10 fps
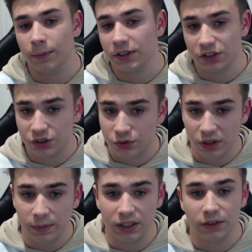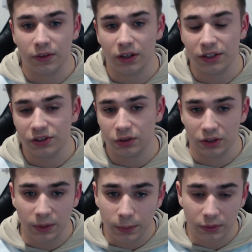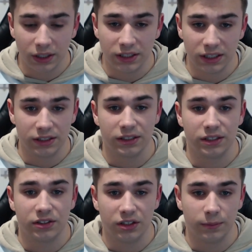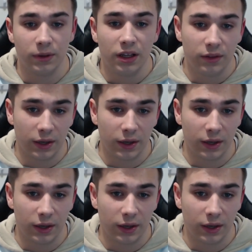as a streaming device on an operating system